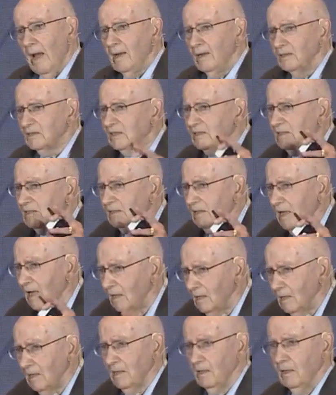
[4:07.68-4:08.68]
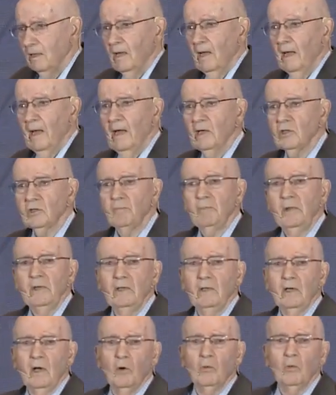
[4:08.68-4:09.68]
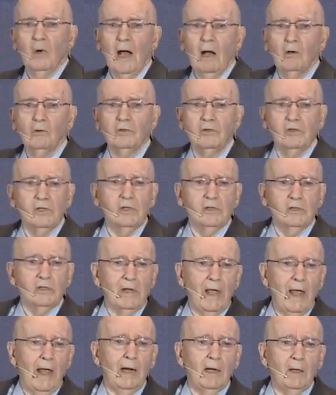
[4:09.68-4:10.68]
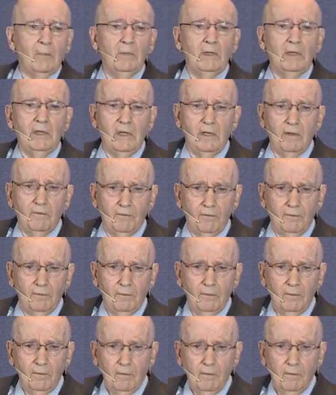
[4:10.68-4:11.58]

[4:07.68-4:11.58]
Selling has been around since Adam and Eve.